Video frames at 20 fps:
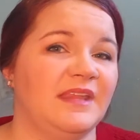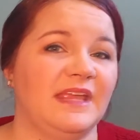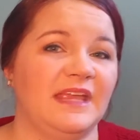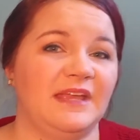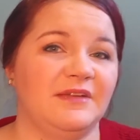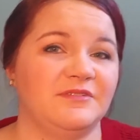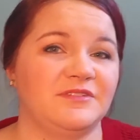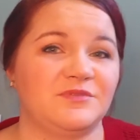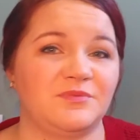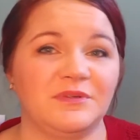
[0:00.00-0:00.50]

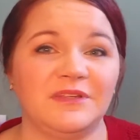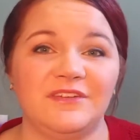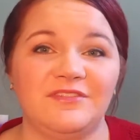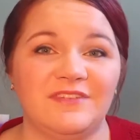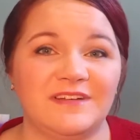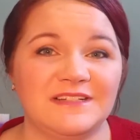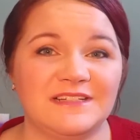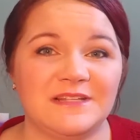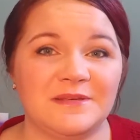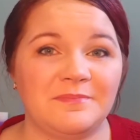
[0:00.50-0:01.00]
It was really
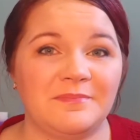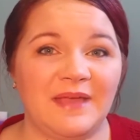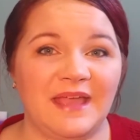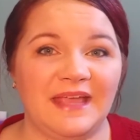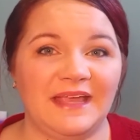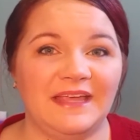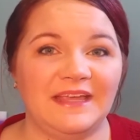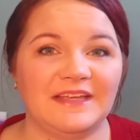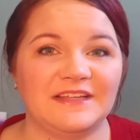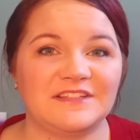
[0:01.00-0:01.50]
fun to
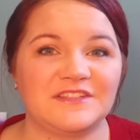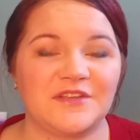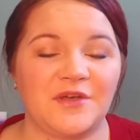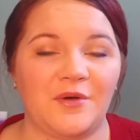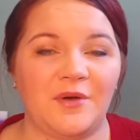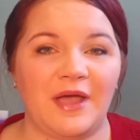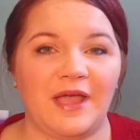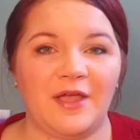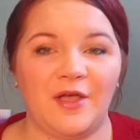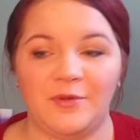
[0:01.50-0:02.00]
make,
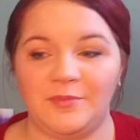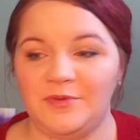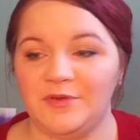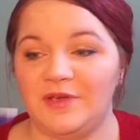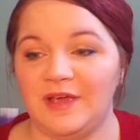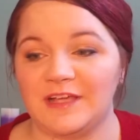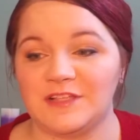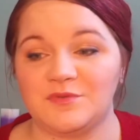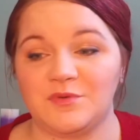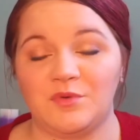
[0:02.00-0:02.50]
so I hope you
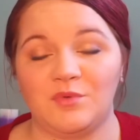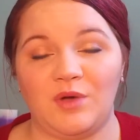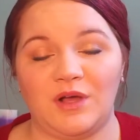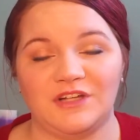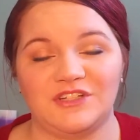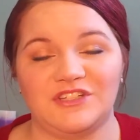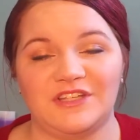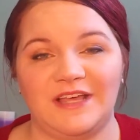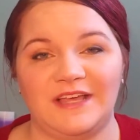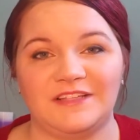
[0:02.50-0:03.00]
guys will
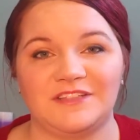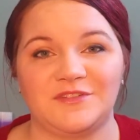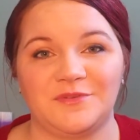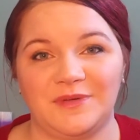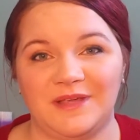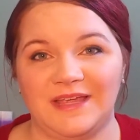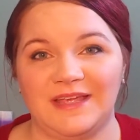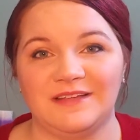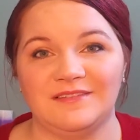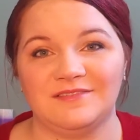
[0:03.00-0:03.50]
watch that. So
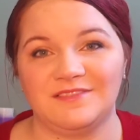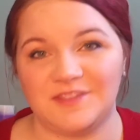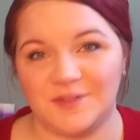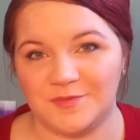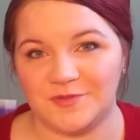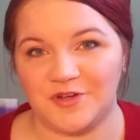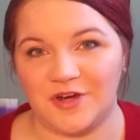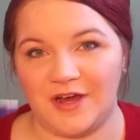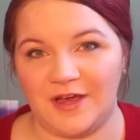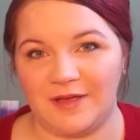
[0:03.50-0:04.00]
again,
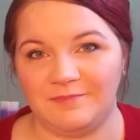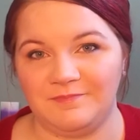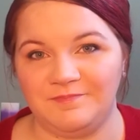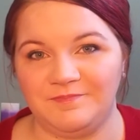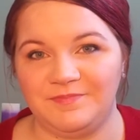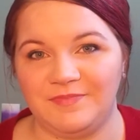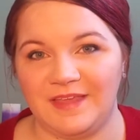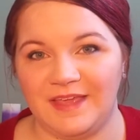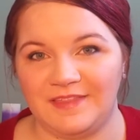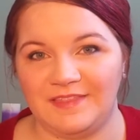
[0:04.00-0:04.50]
subscribe
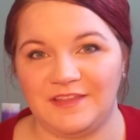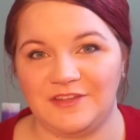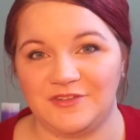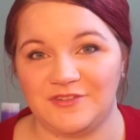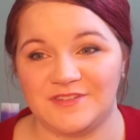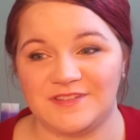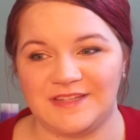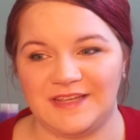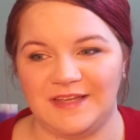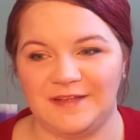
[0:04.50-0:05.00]
and then you'll
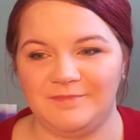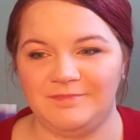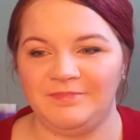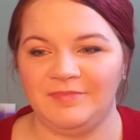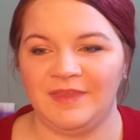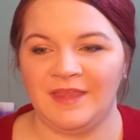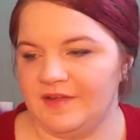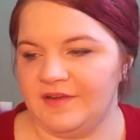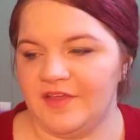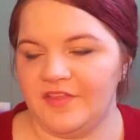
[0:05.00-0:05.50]
see it.
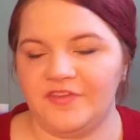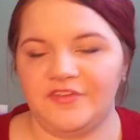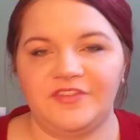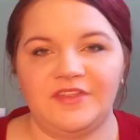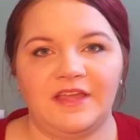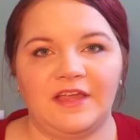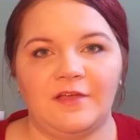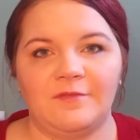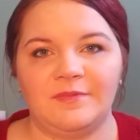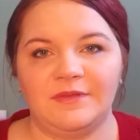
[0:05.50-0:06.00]
Another
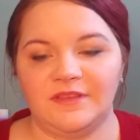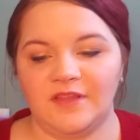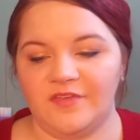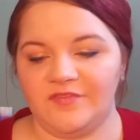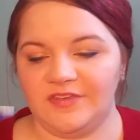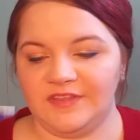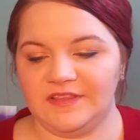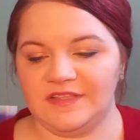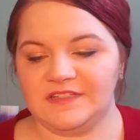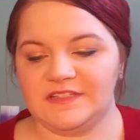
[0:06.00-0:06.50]
thing I've been
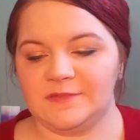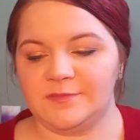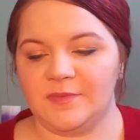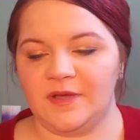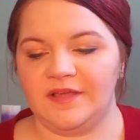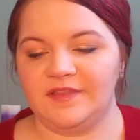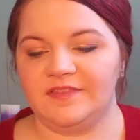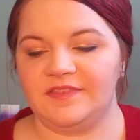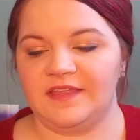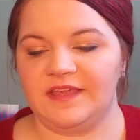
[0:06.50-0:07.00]
loving this
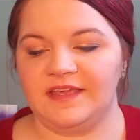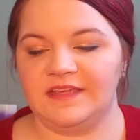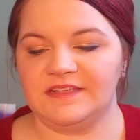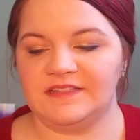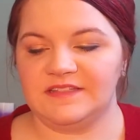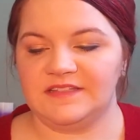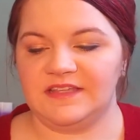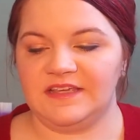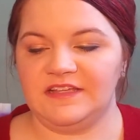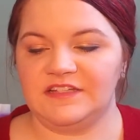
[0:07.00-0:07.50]
month
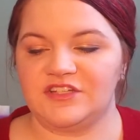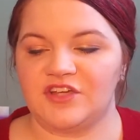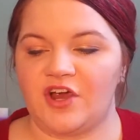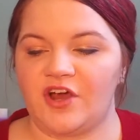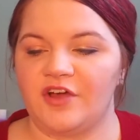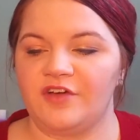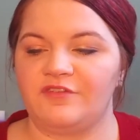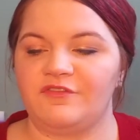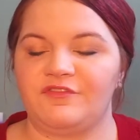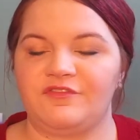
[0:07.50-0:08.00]
is the
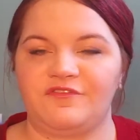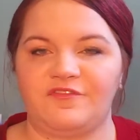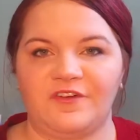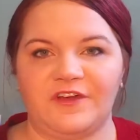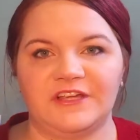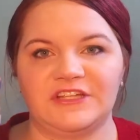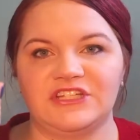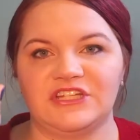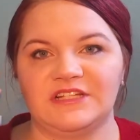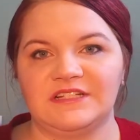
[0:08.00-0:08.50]
Tarte
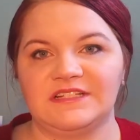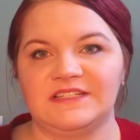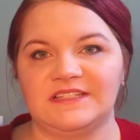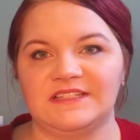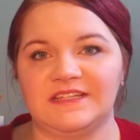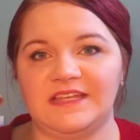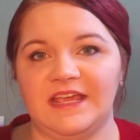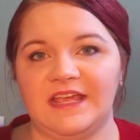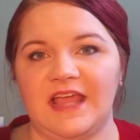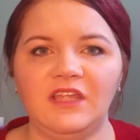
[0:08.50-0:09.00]
Friction
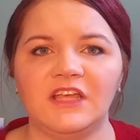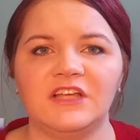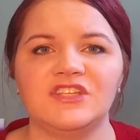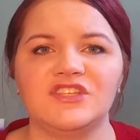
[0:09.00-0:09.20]
Stick.